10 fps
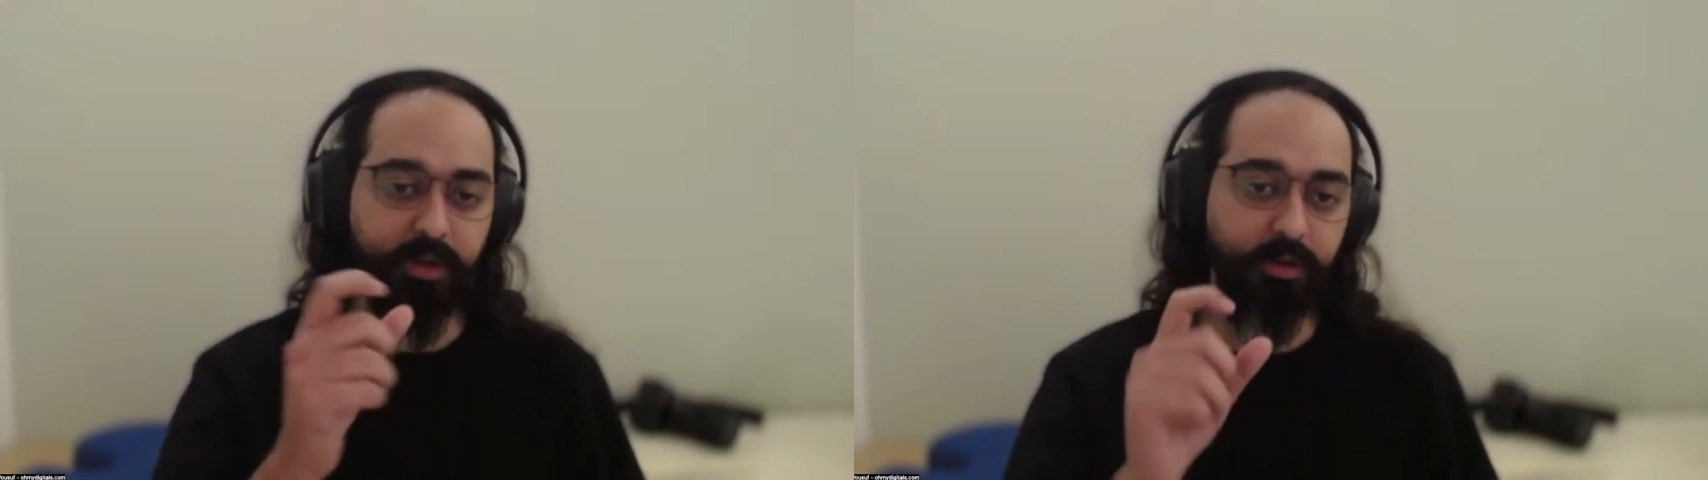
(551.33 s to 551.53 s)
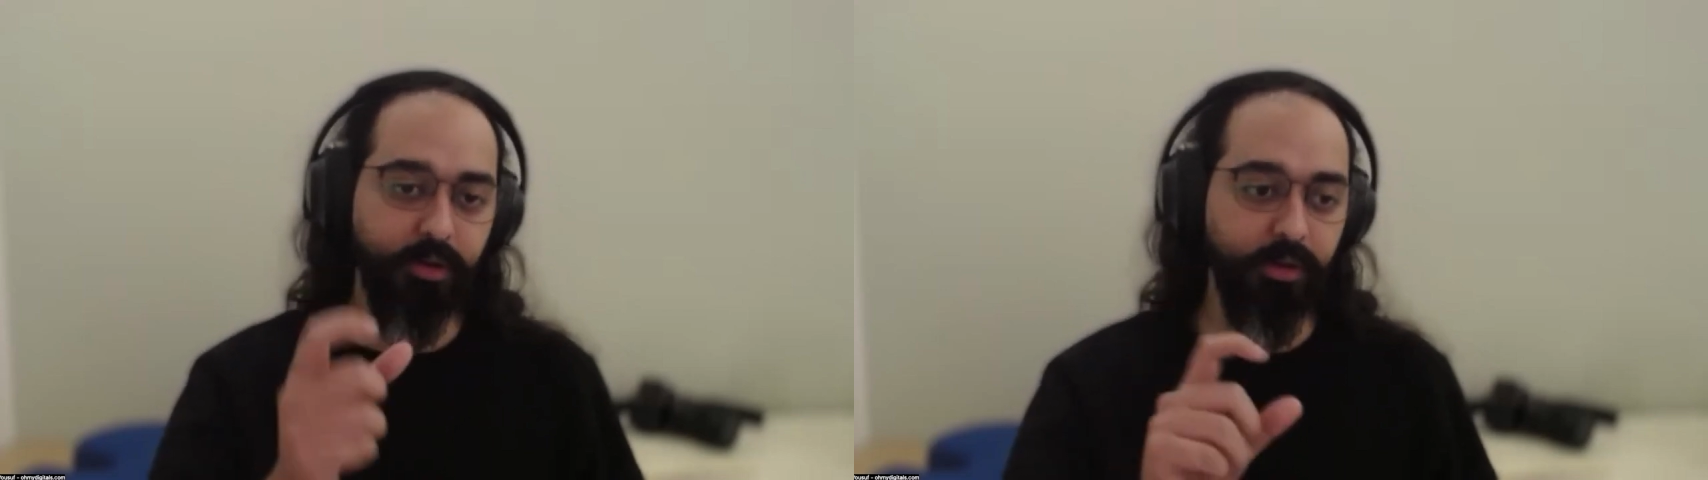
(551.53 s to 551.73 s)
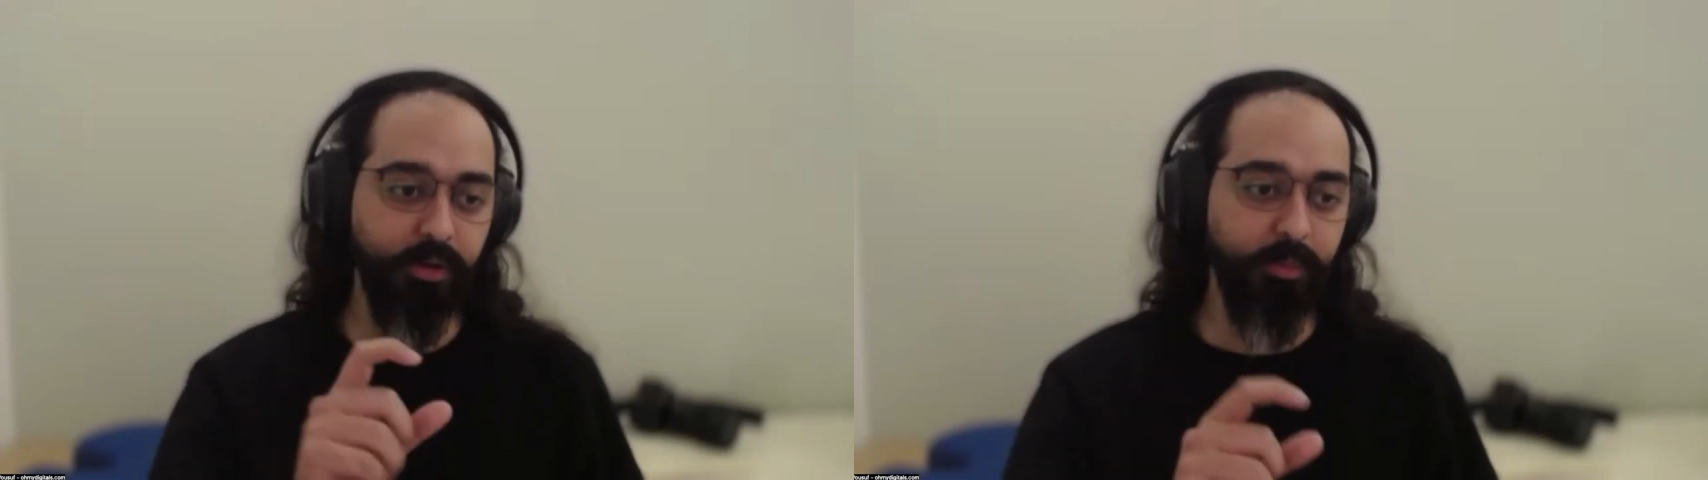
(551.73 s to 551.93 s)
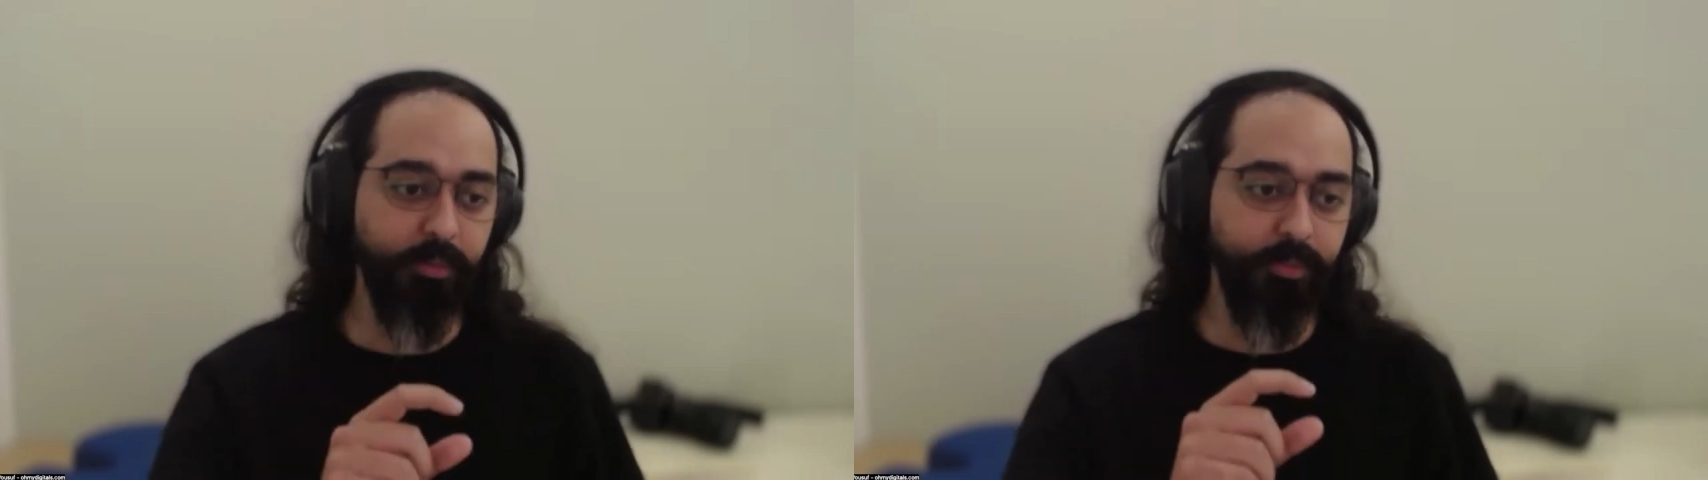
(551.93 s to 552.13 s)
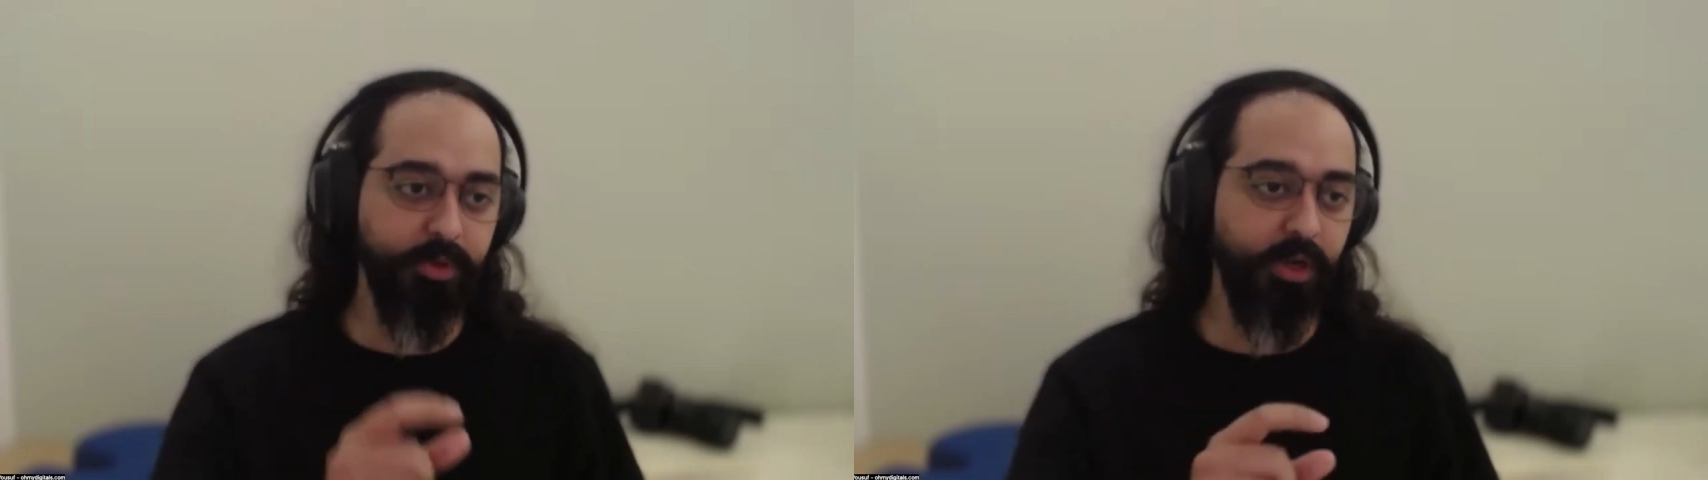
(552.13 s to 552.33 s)
a
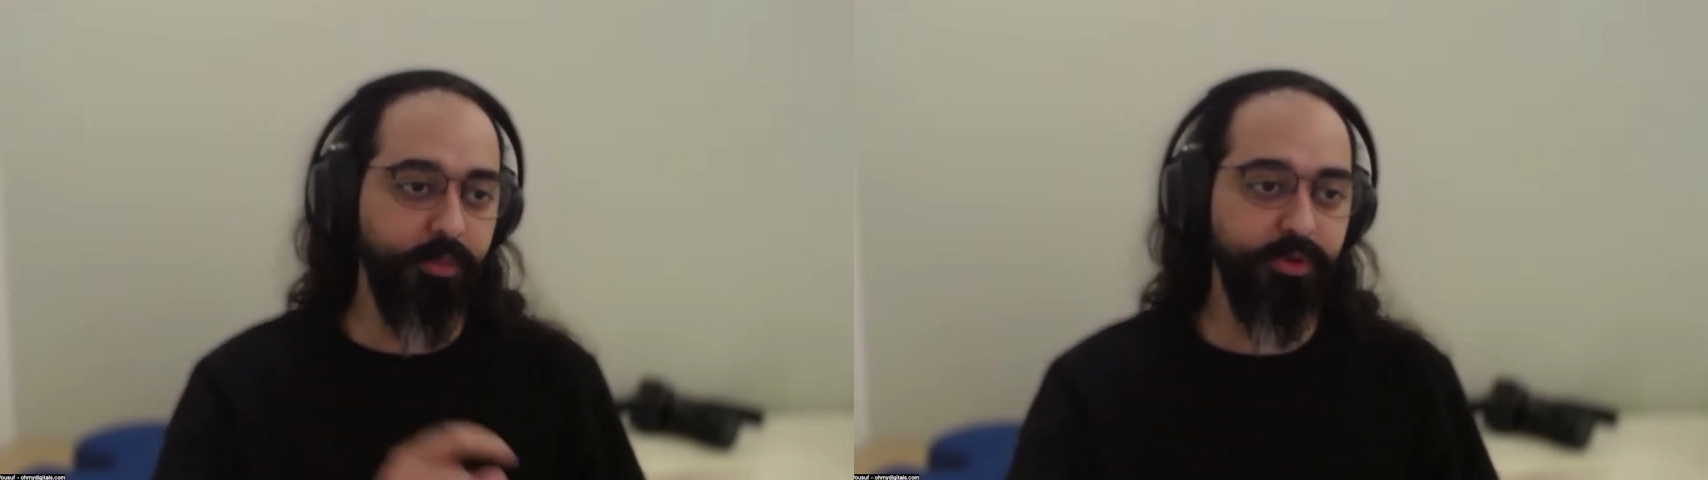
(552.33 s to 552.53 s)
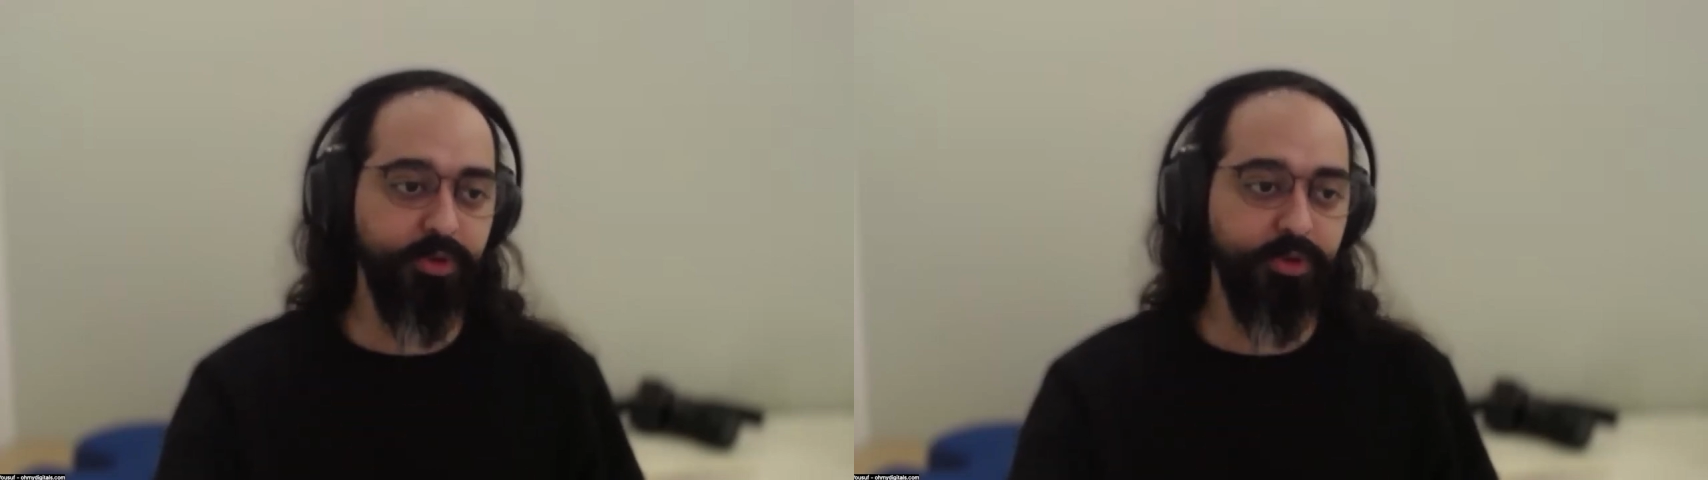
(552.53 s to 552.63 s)
timer.